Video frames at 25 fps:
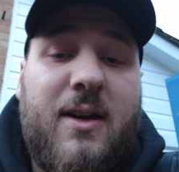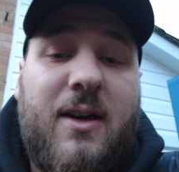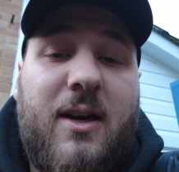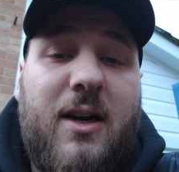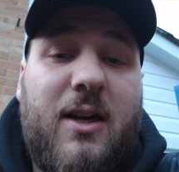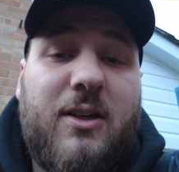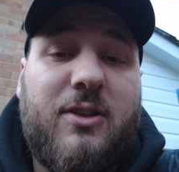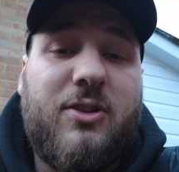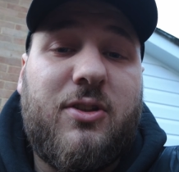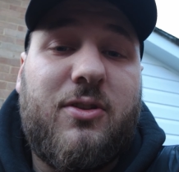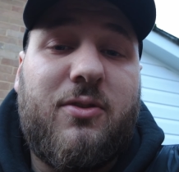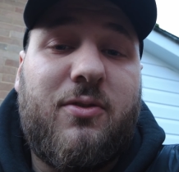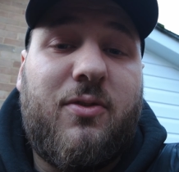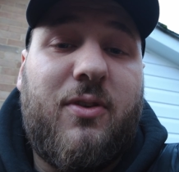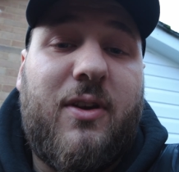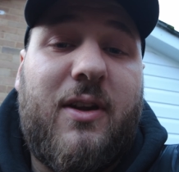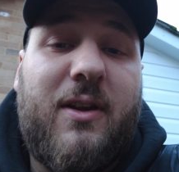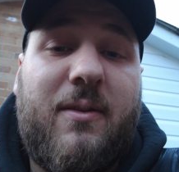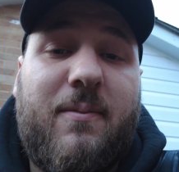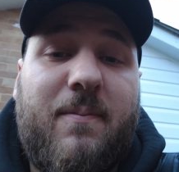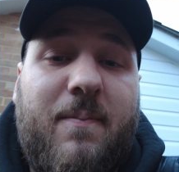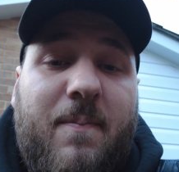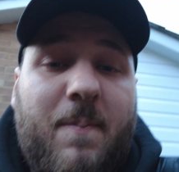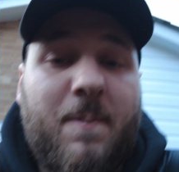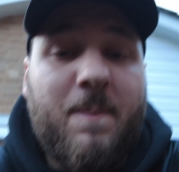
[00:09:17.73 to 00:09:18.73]
I just think
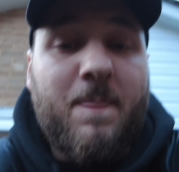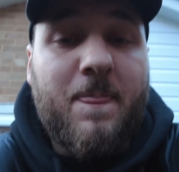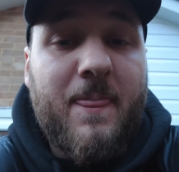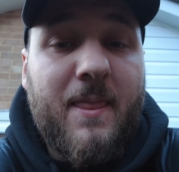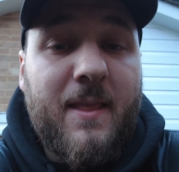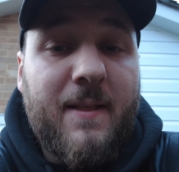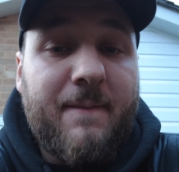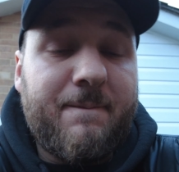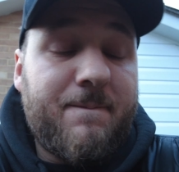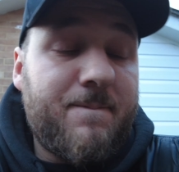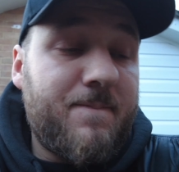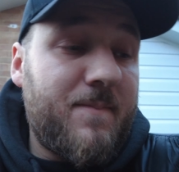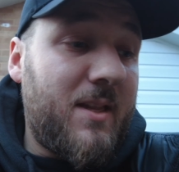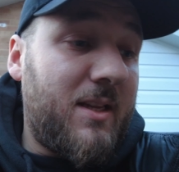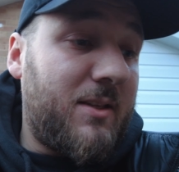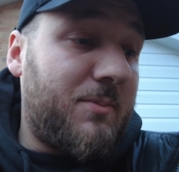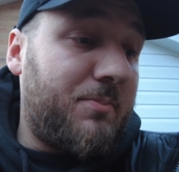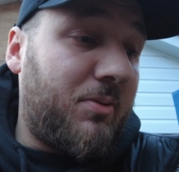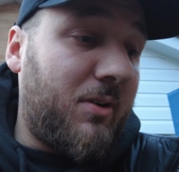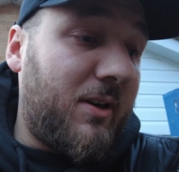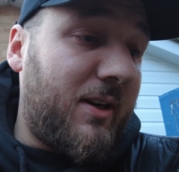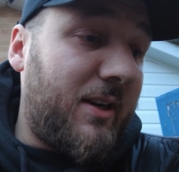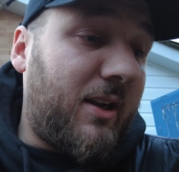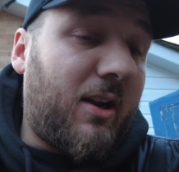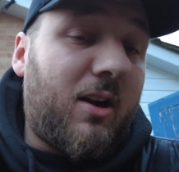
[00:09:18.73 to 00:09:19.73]
it's
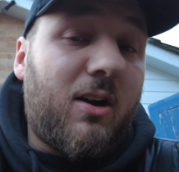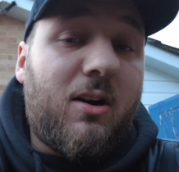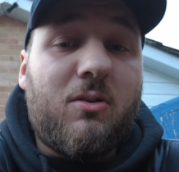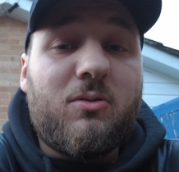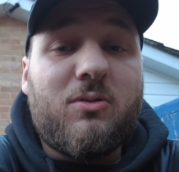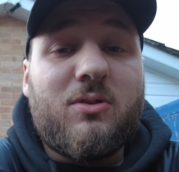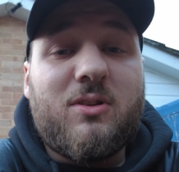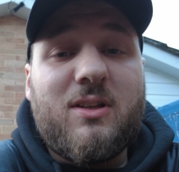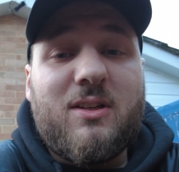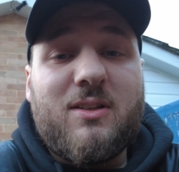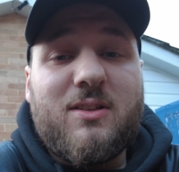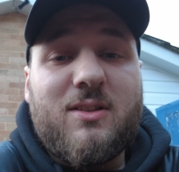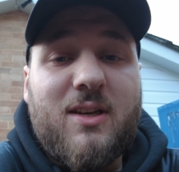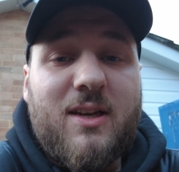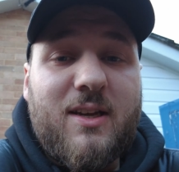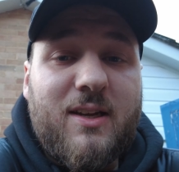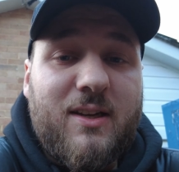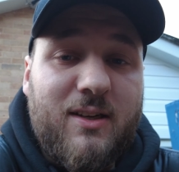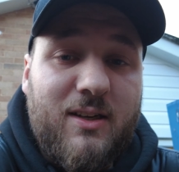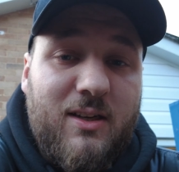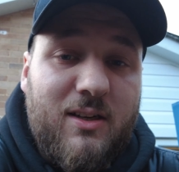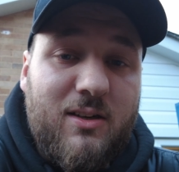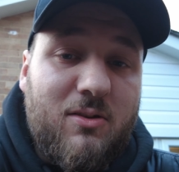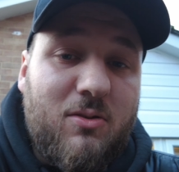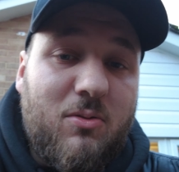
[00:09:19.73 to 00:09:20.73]
pretty cold, so it's
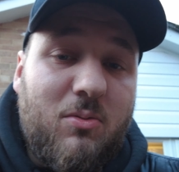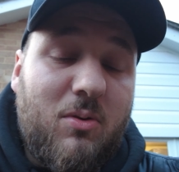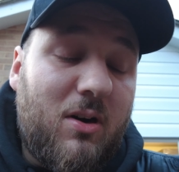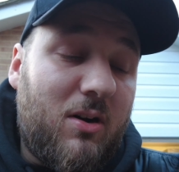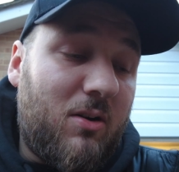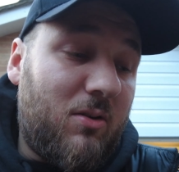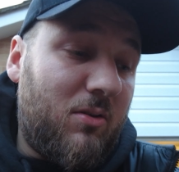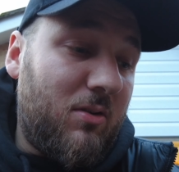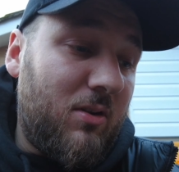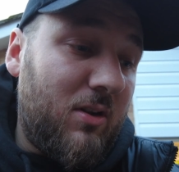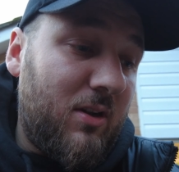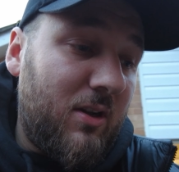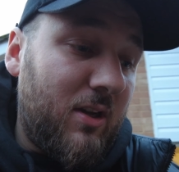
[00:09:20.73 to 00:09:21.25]
taken a little while